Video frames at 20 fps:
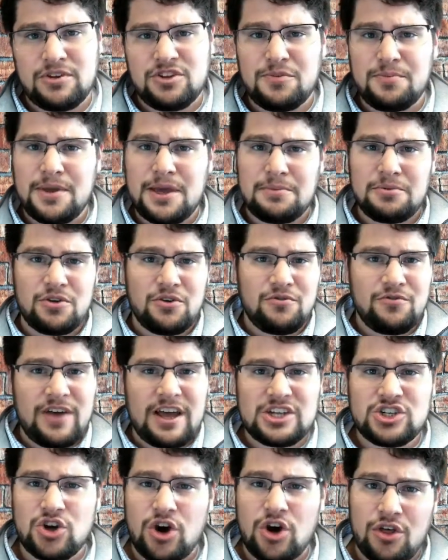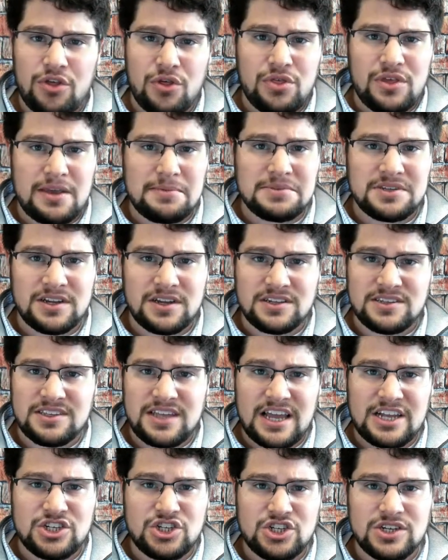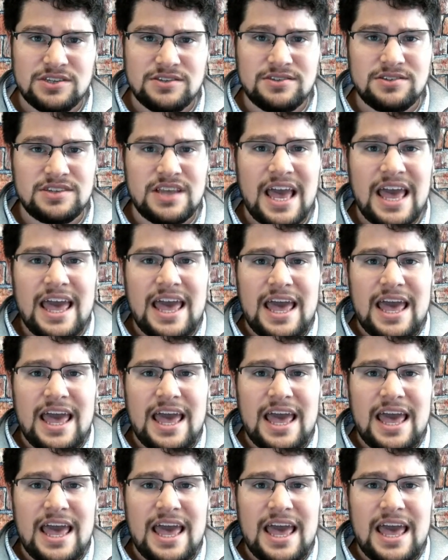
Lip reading: to be able to fetch all the themes and extensions